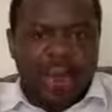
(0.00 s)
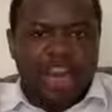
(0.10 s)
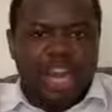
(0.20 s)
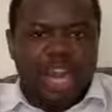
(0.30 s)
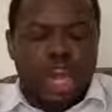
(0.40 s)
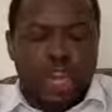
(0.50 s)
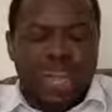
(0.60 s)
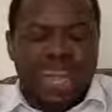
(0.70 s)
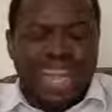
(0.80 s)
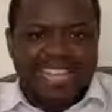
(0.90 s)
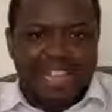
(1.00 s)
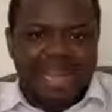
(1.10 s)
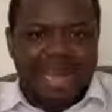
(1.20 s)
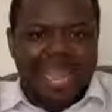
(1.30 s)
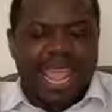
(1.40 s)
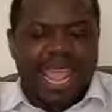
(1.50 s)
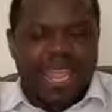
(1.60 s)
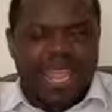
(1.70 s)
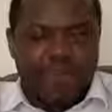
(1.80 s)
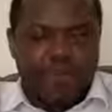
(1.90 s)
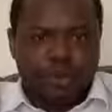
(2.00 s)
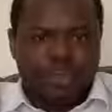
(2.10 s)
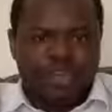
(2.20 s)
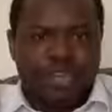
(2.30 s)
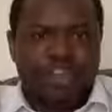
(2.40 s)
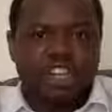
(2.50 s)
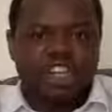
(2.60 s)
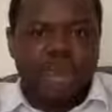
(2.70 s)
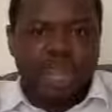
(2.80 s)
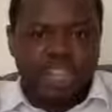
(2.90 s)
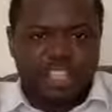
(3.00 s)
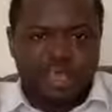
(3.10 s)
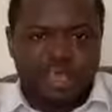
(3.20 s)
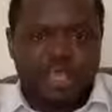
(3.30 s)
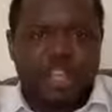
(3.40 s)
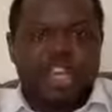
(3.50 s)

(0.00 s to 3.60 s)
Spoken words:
be no national AK-47 donation.